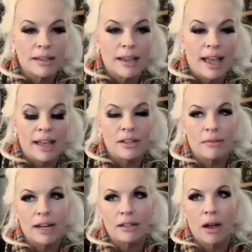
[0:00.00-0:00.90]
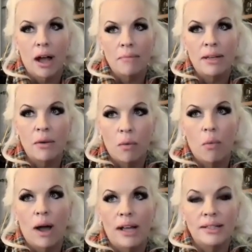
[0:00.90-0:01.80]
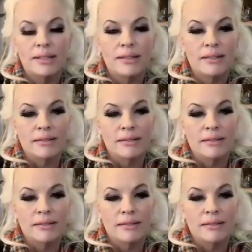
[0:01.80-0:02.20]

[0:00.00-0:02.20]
and the Red Common was